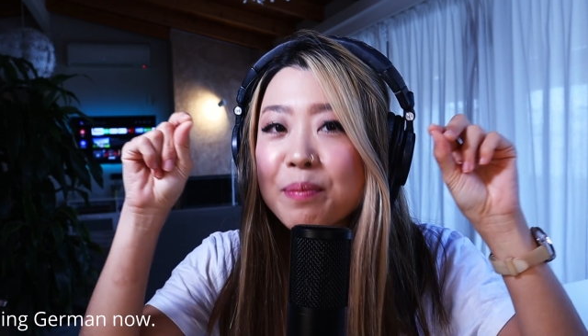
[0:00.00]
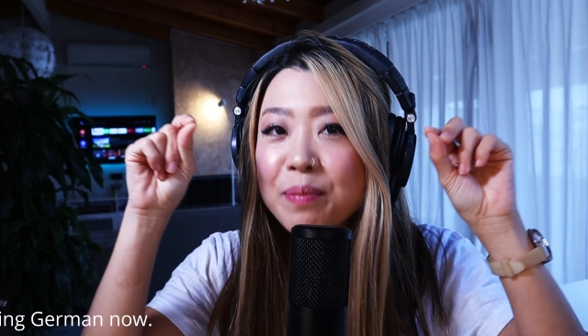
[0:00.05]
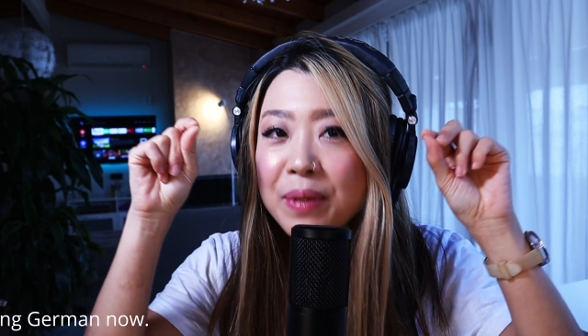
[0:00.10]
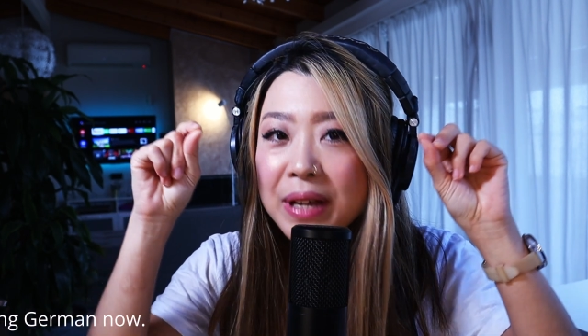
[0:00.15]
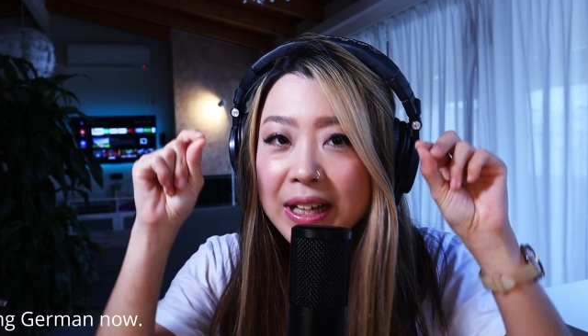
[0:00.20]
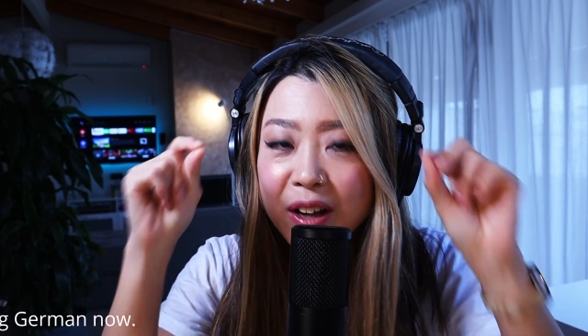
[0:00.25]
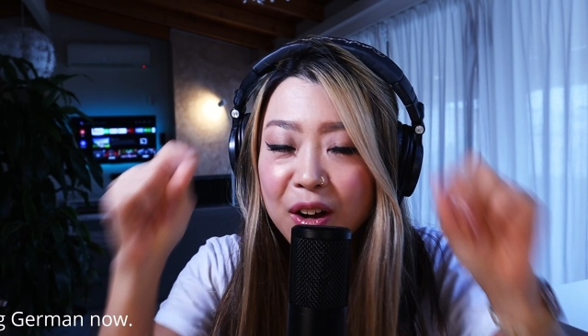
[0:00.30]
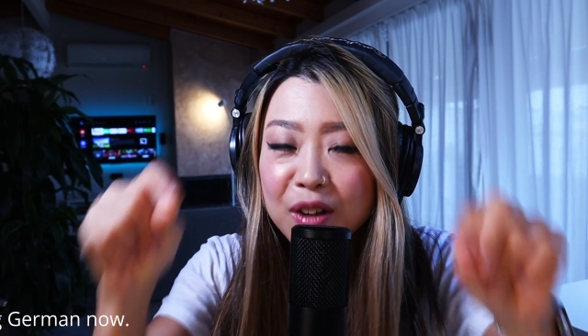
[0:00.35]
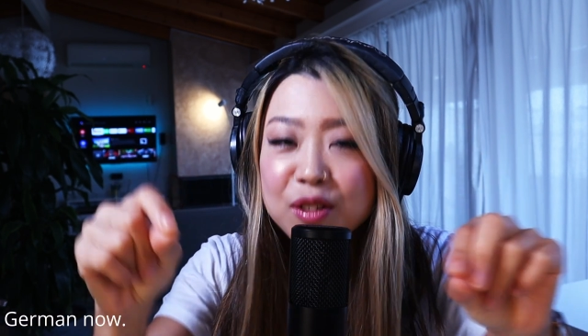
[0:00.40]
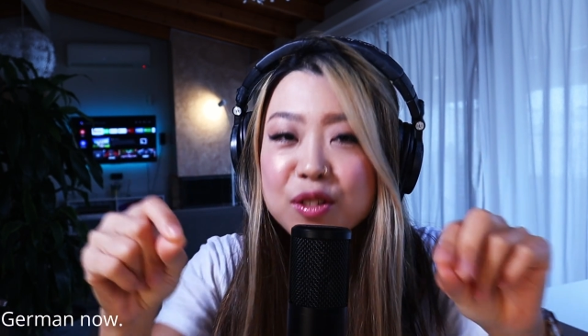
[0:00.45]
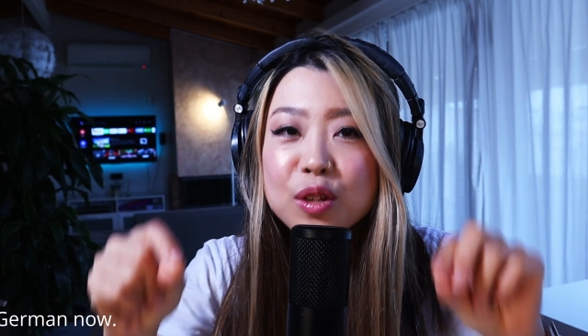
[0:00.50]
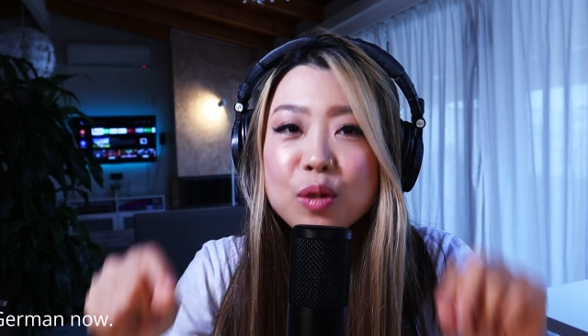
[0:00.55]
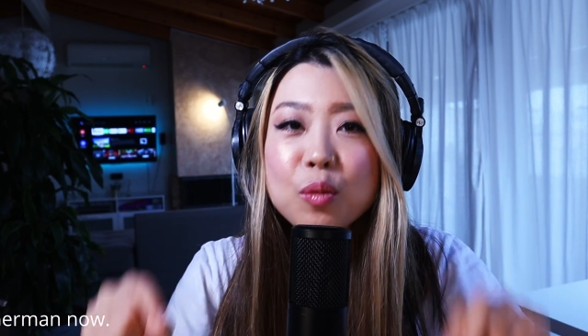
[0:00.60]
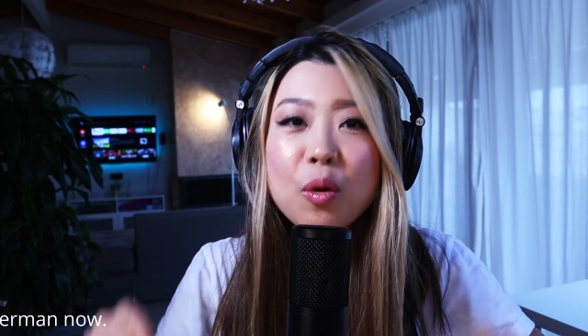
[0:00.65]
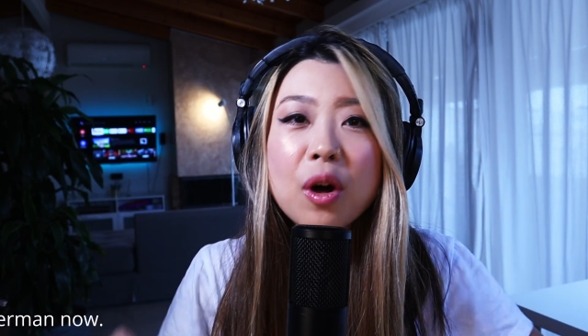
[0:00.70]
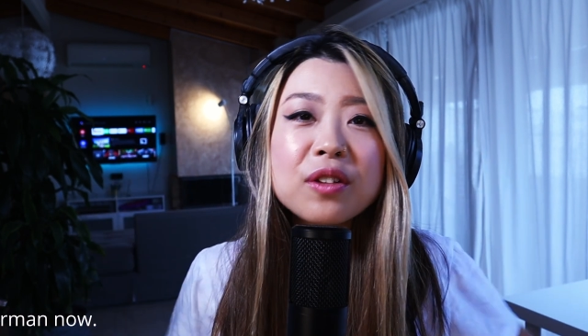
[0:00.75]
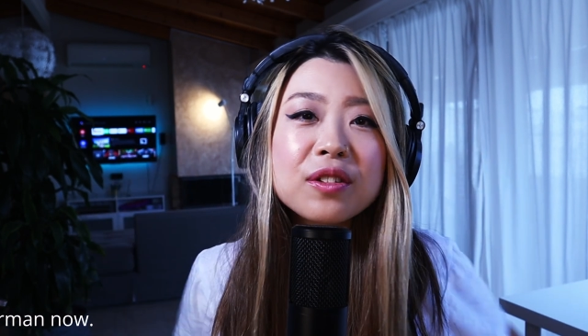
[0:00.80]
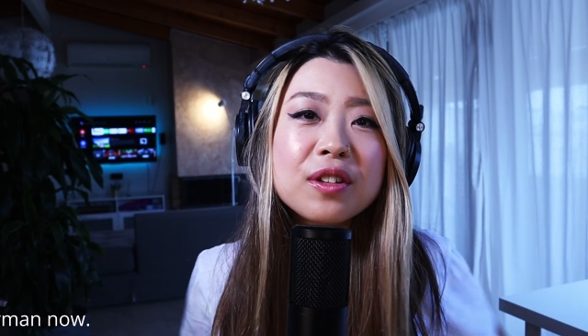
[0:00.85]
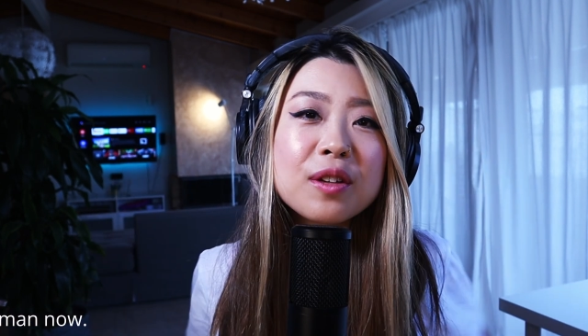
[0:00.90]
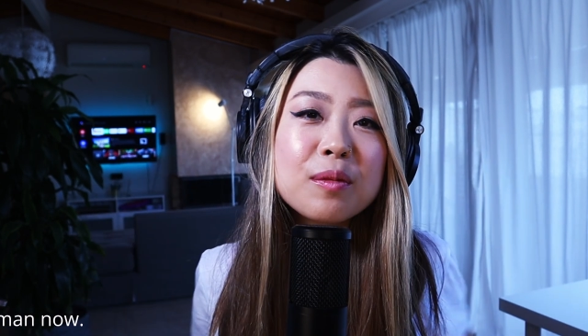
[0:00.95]
because you
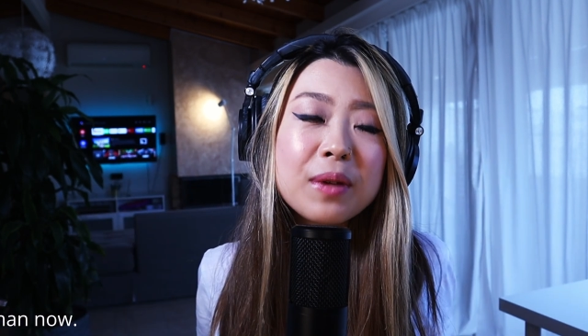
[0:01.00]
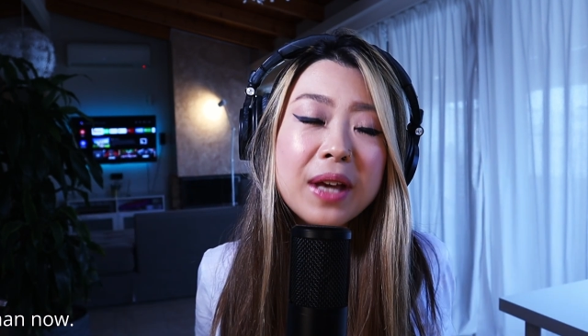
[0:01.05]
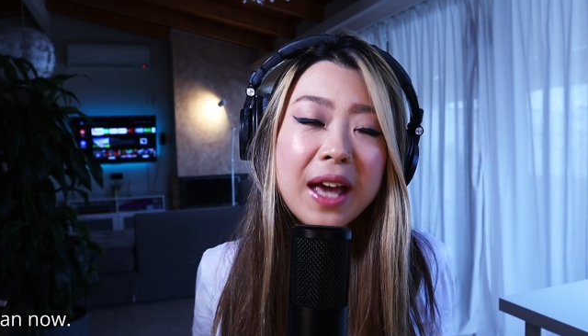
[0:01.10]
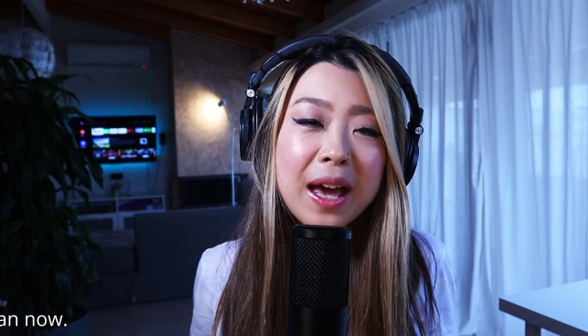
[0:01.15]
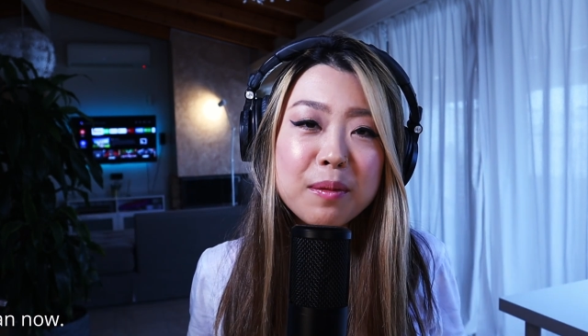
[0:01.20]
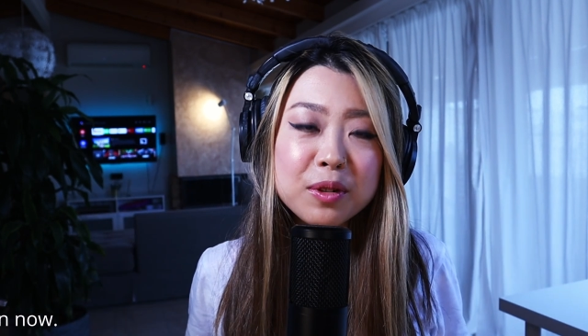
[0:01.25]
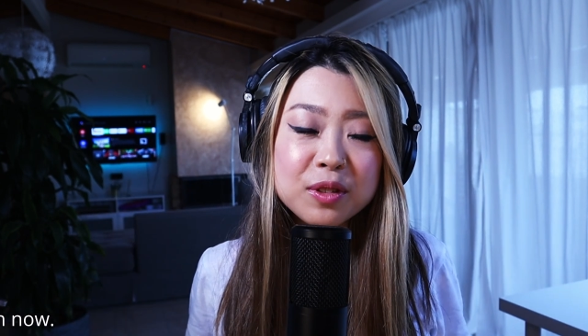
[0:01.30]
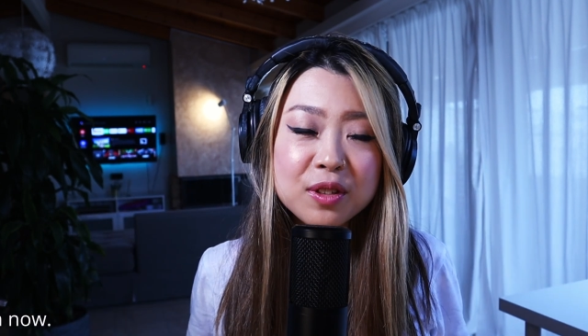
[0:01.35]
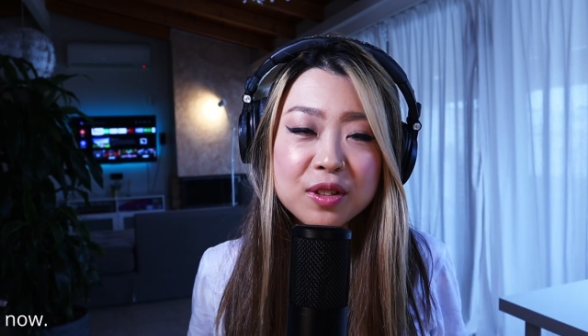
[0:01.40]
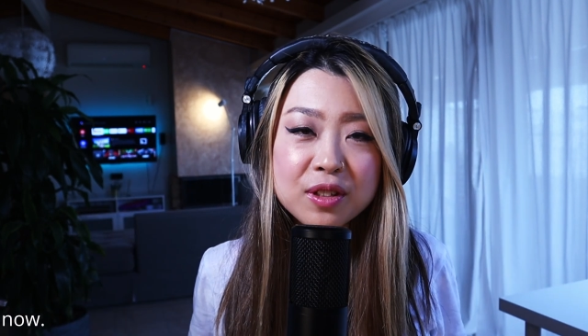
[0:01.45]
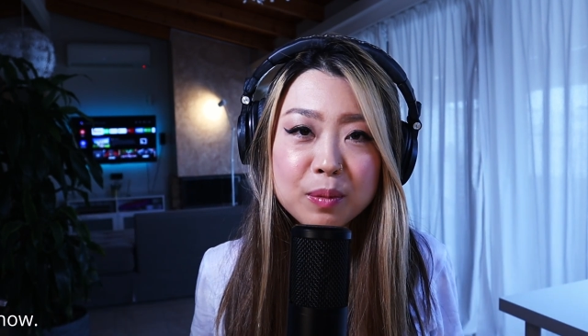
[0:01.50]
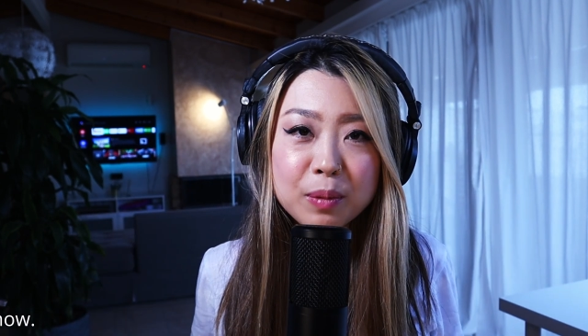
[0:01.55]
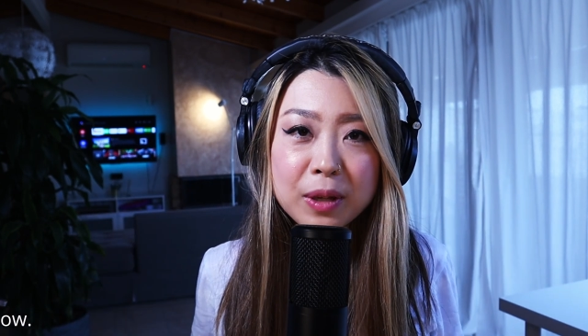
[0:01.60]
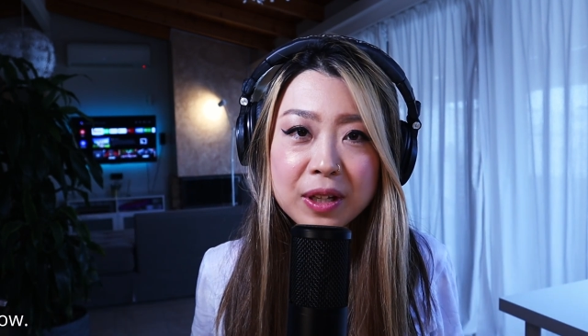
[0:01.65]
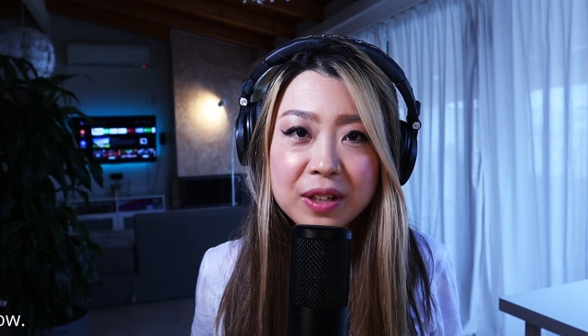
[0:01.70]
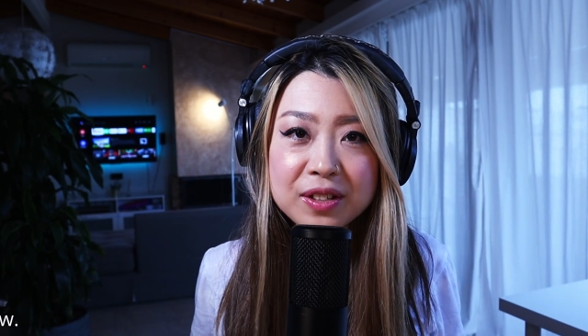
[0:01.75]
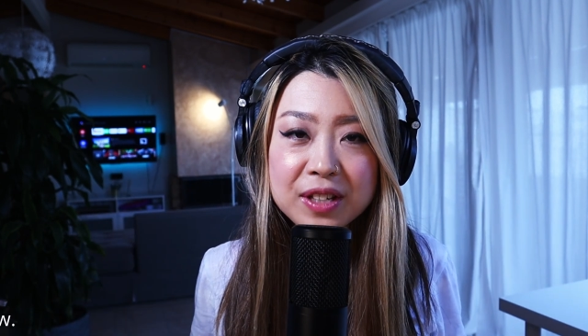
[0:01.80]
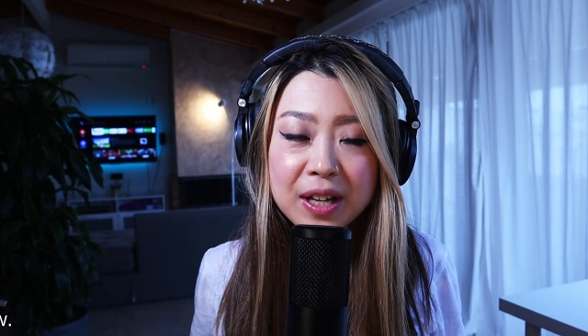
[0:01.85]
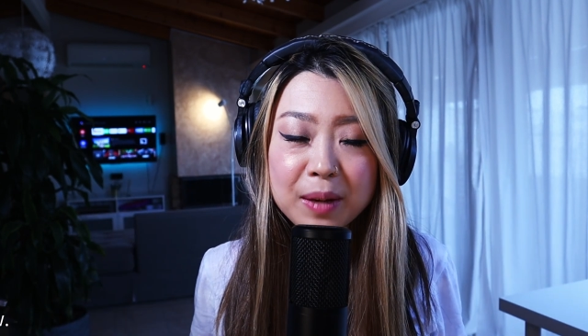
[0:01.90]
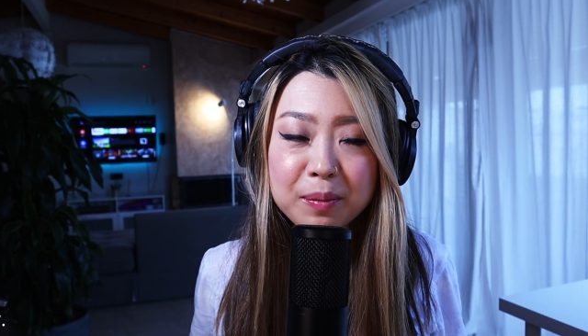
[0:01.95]
want to be able to
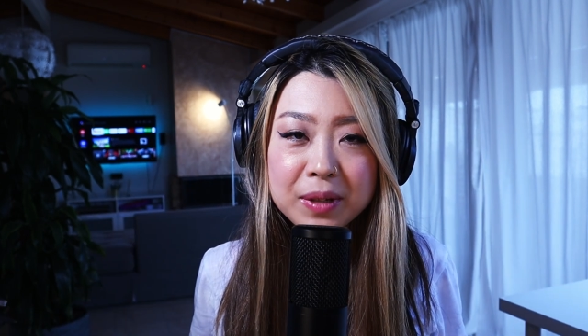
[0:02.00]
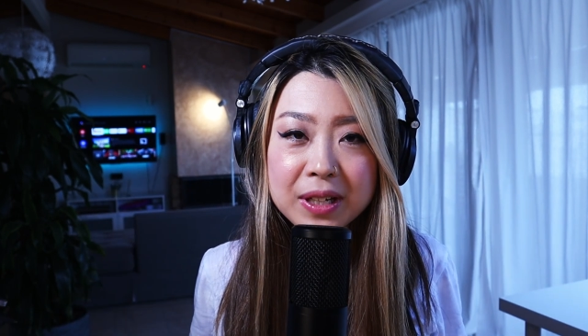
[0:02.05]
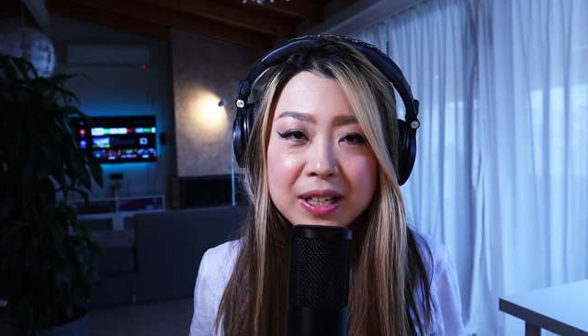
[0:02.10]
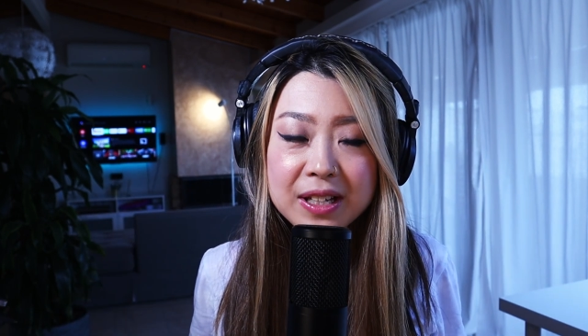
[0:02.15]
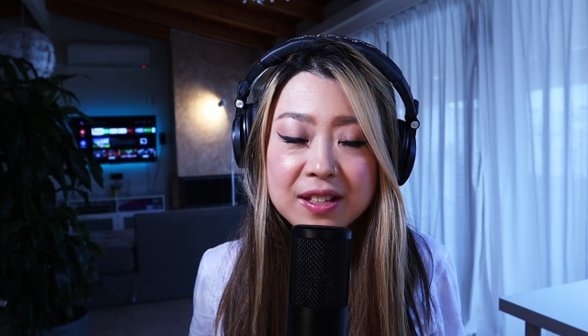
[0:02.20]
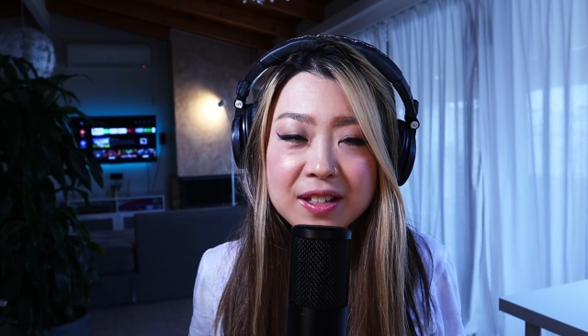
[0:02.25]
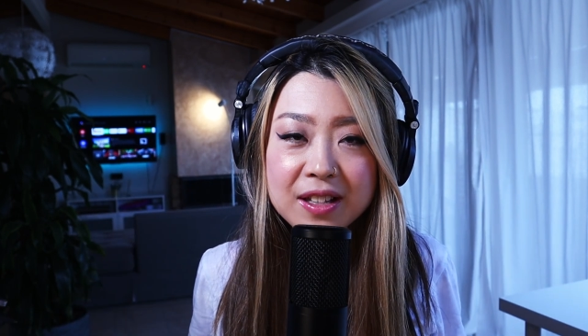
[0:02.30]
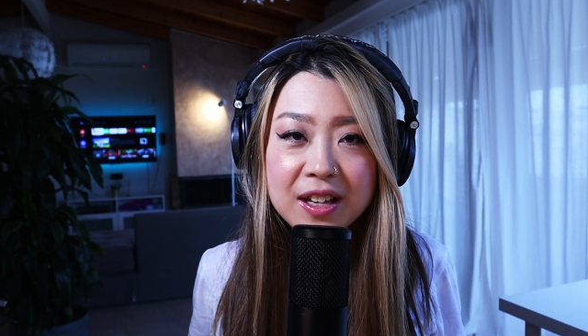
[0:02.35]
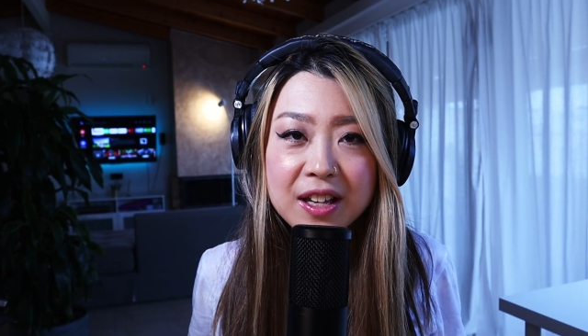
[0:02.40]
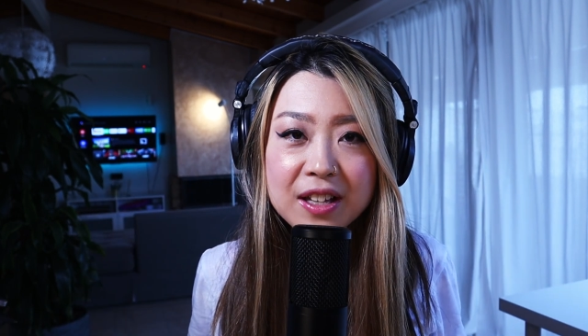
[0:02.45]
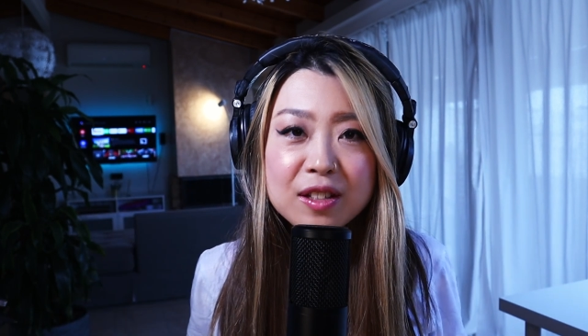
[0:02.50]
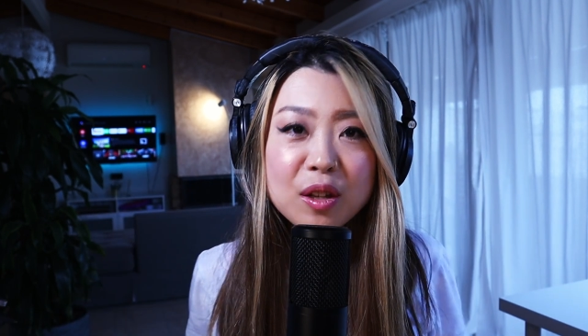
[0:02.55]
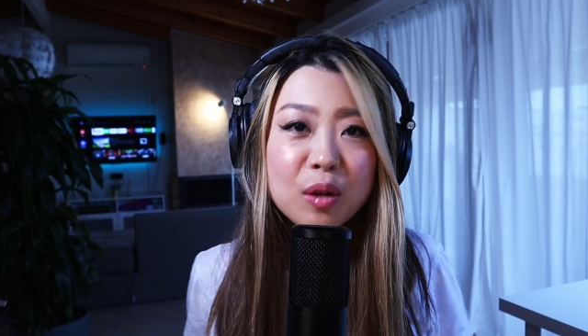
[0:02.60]
speak Japanese.